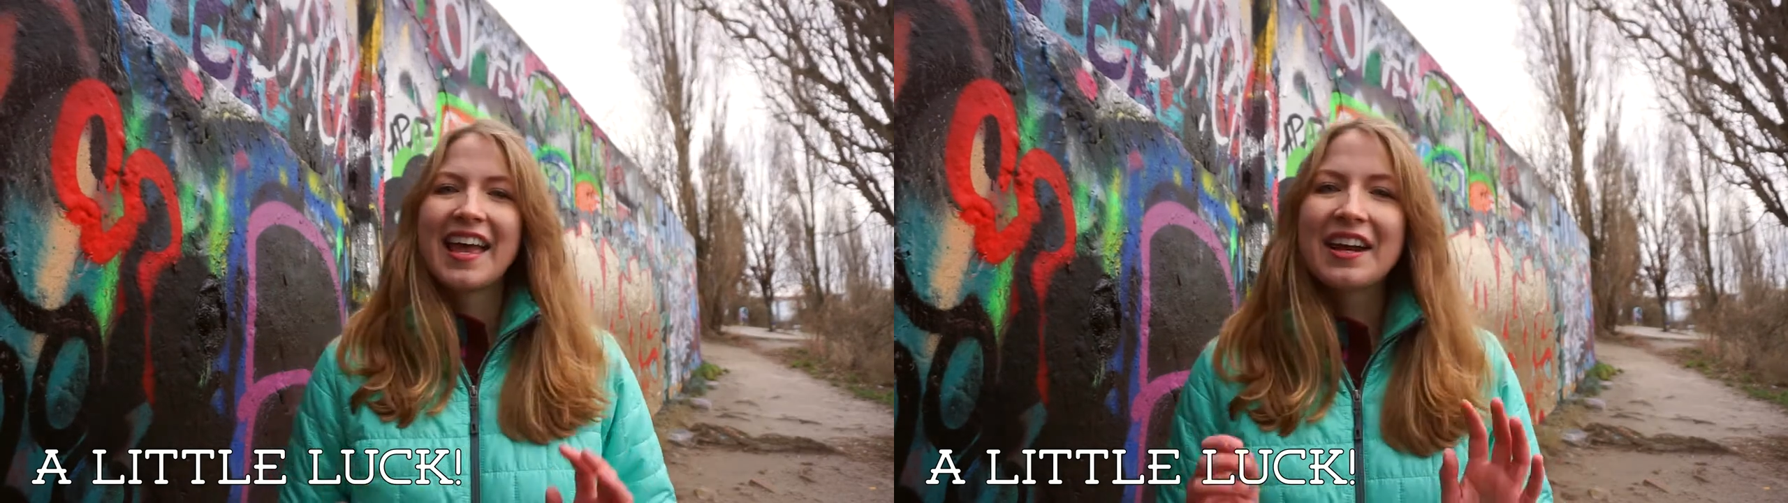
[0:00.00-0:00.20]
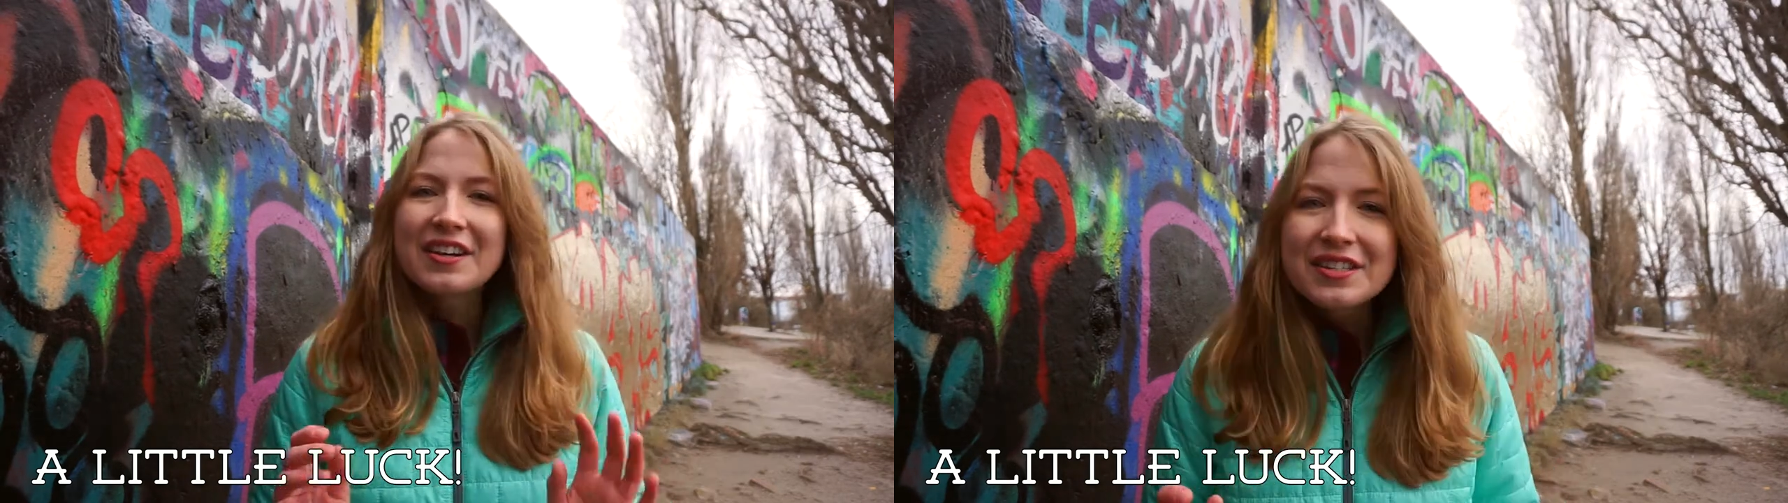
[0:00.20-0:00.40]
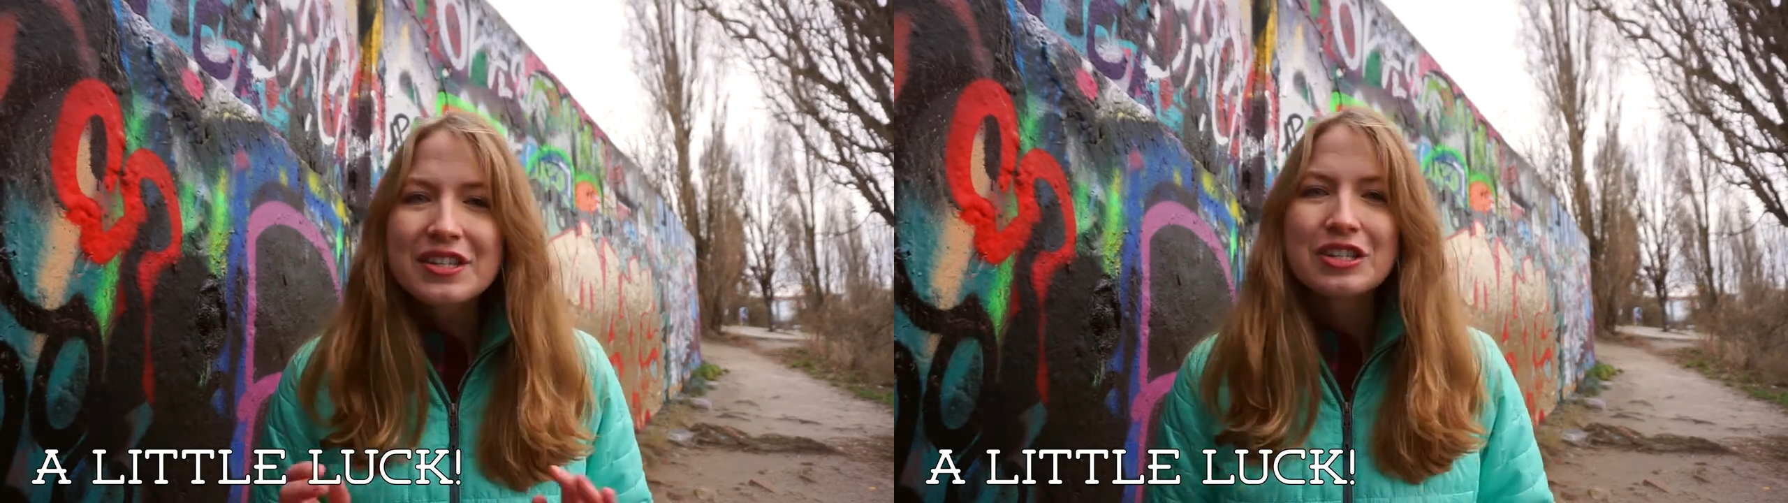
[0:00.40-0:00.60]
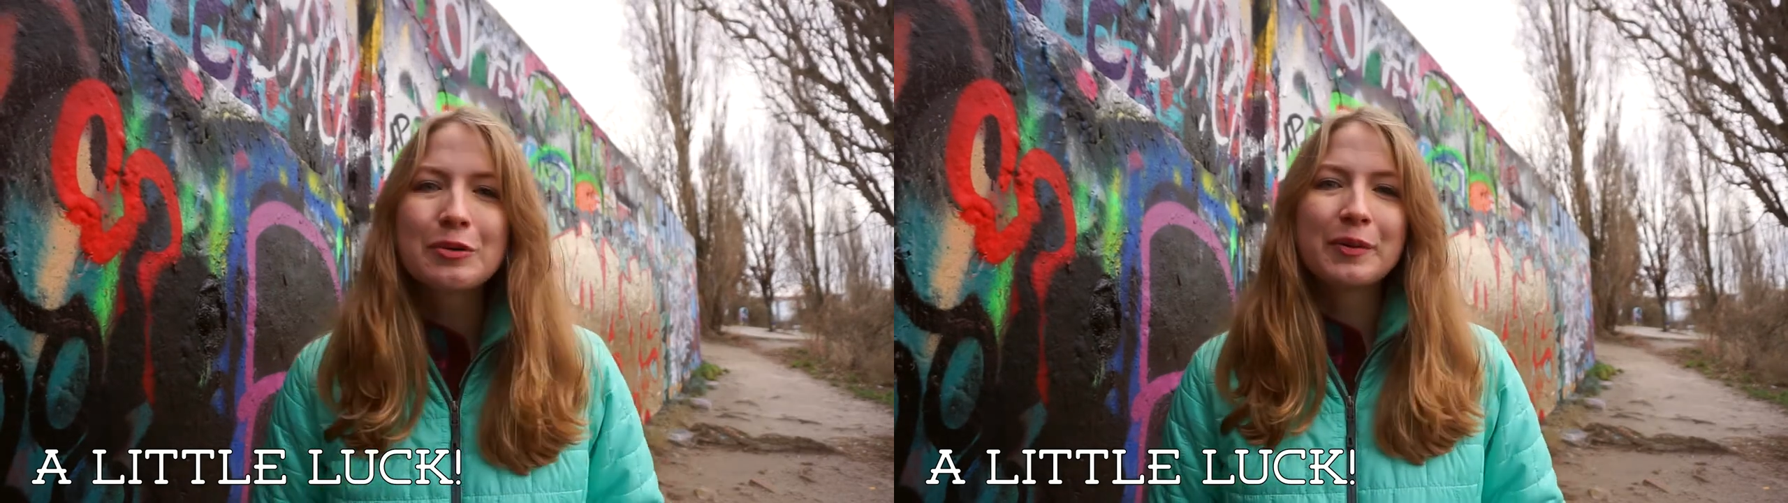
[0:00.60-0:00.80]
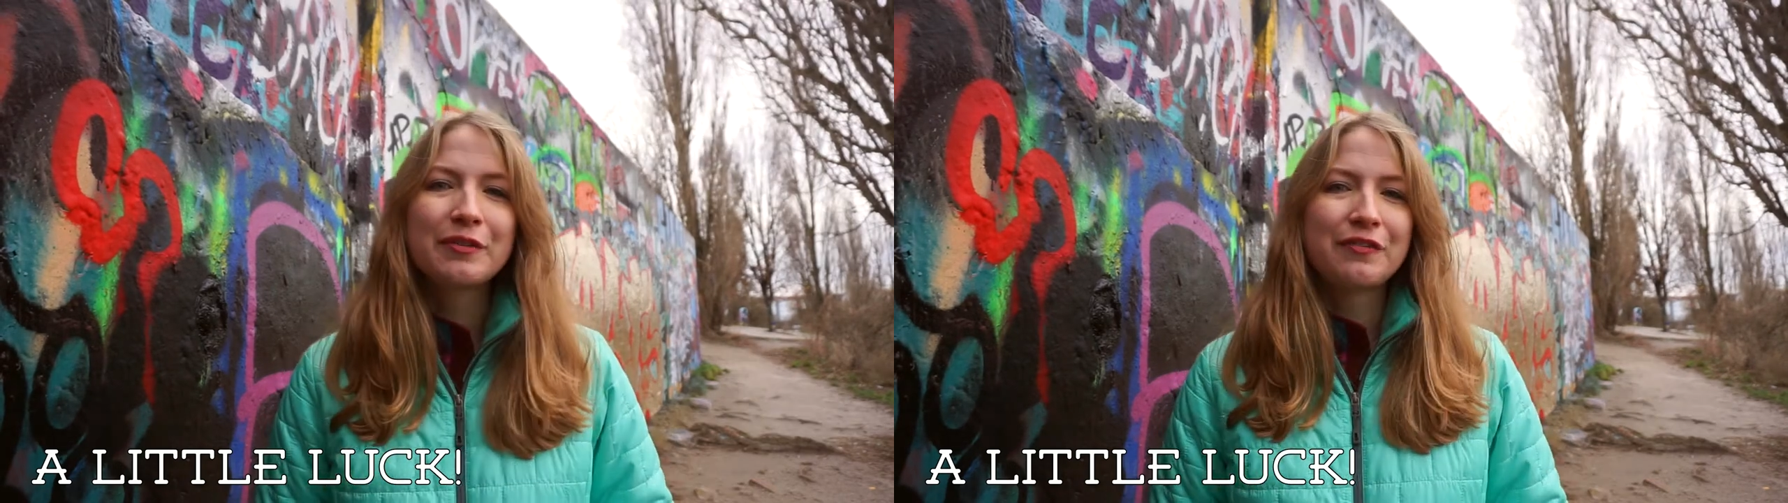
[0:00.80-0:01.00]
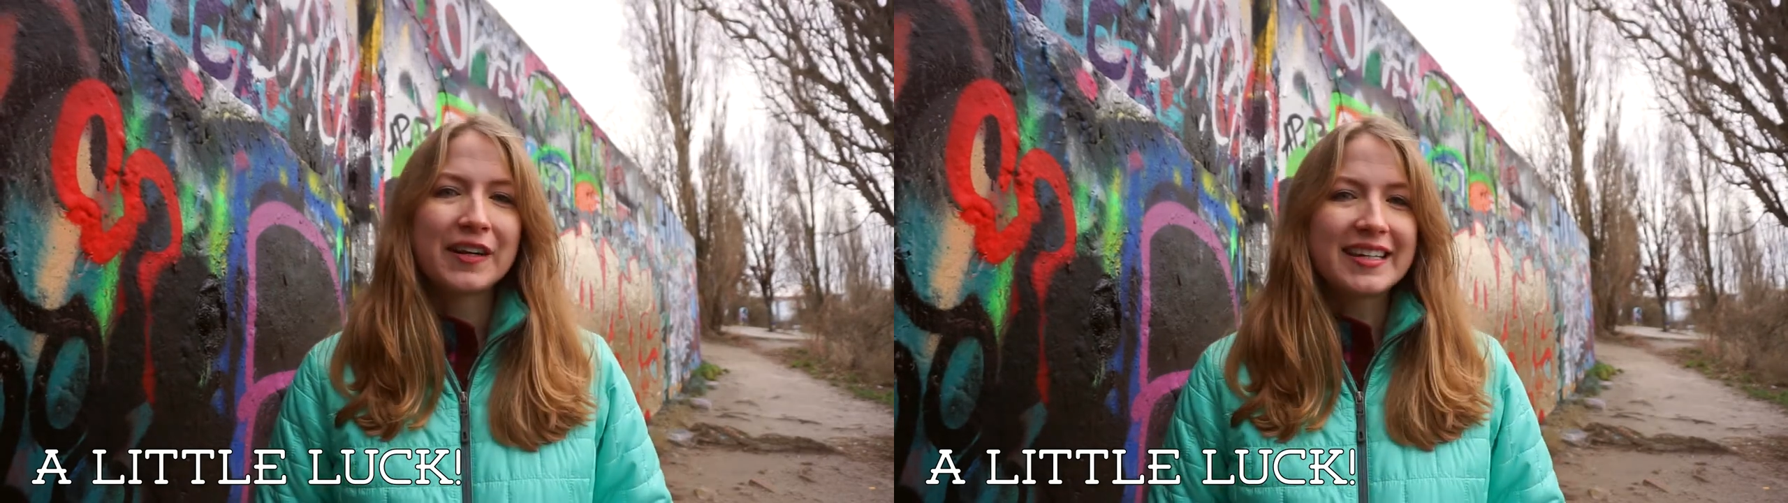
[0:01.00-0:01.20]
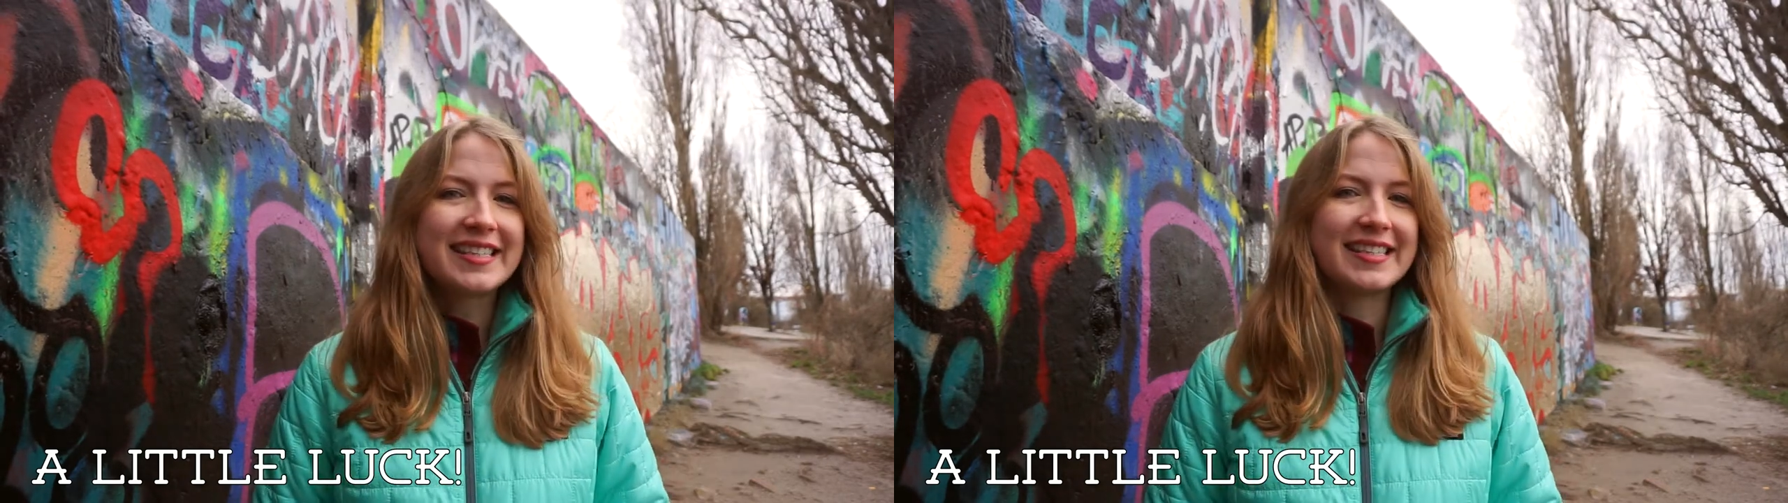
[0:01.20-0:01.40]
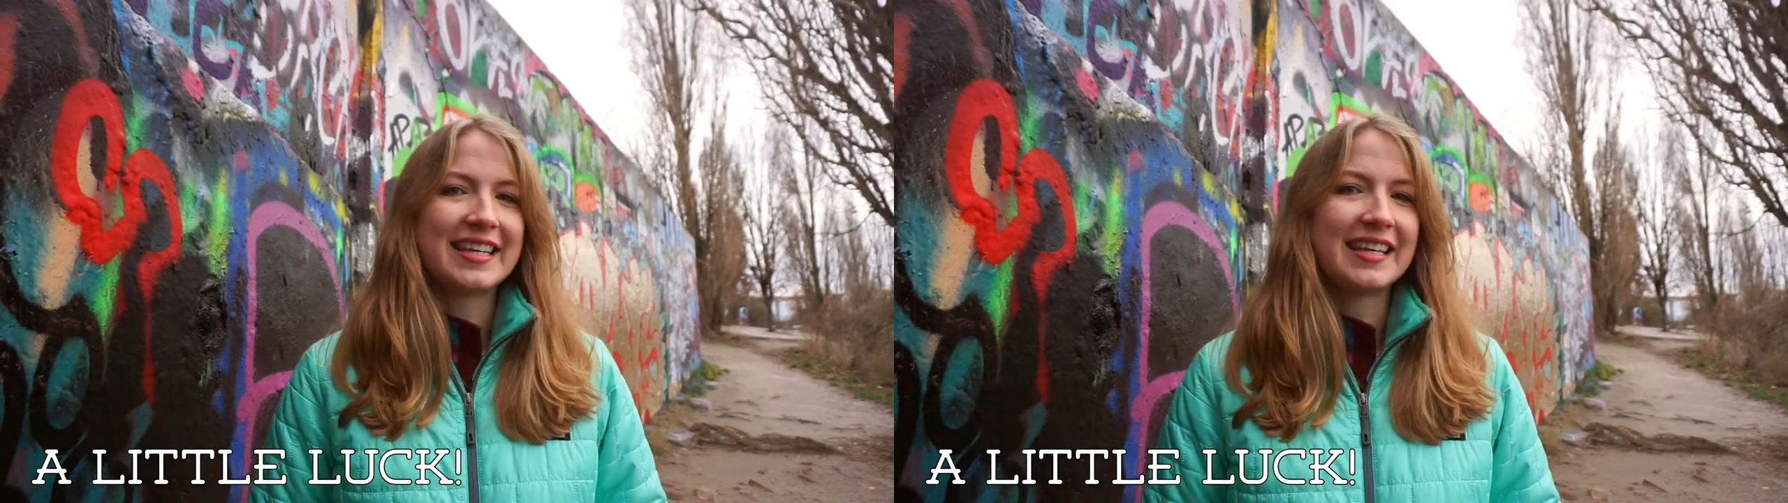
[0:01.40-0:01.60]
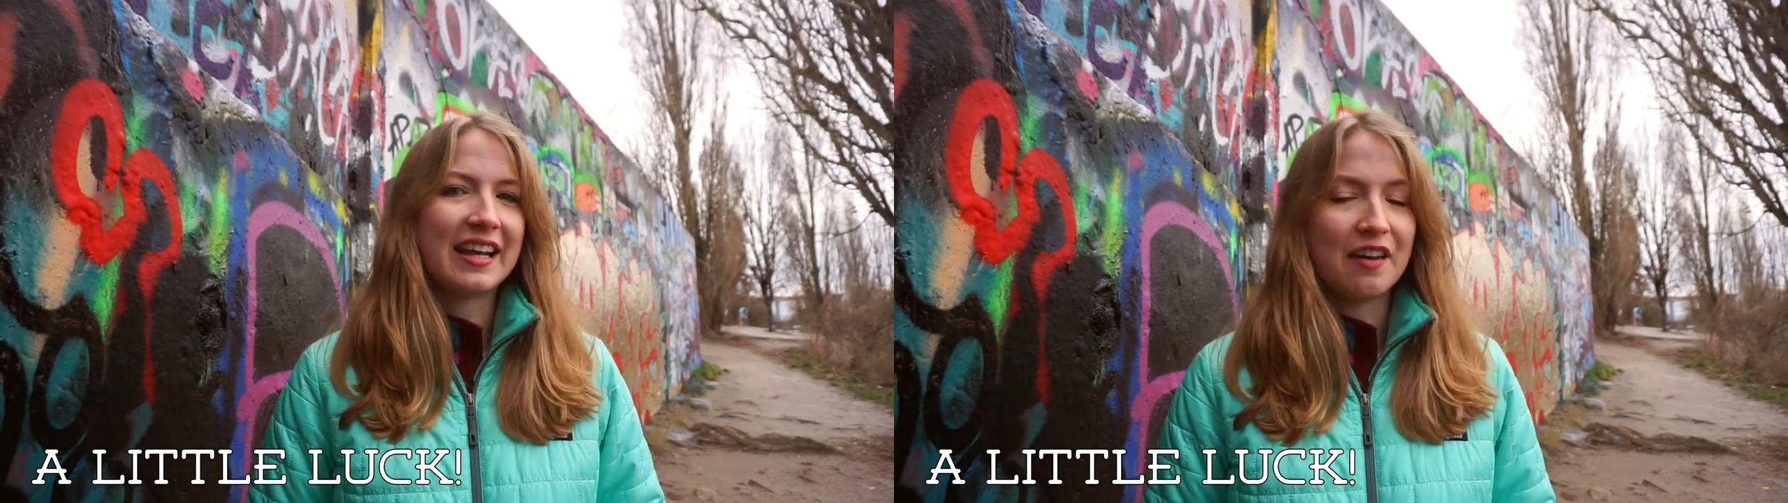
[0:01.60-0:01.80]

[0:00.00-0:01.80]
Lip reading: Here's a super funny scene